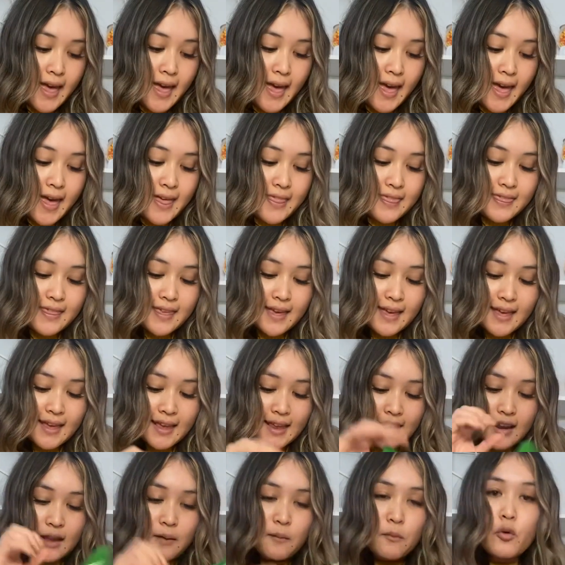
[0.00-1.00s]
And
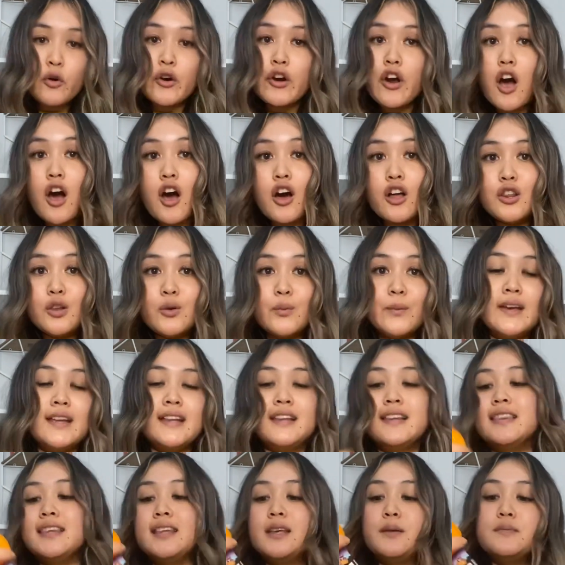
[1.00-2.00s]
then more
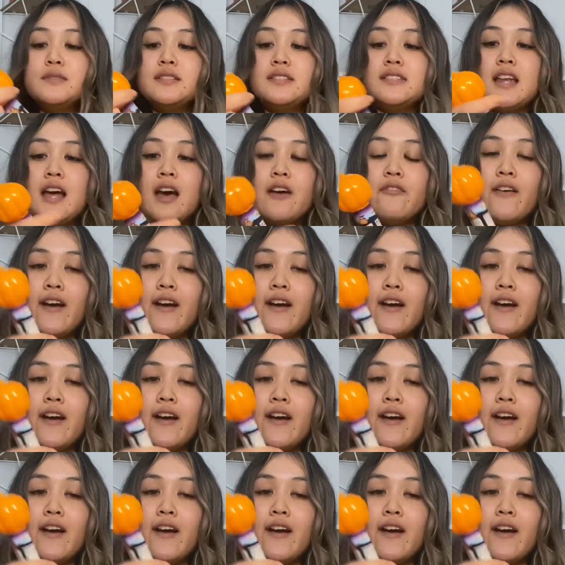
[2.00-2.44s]
Halloween themed stuff.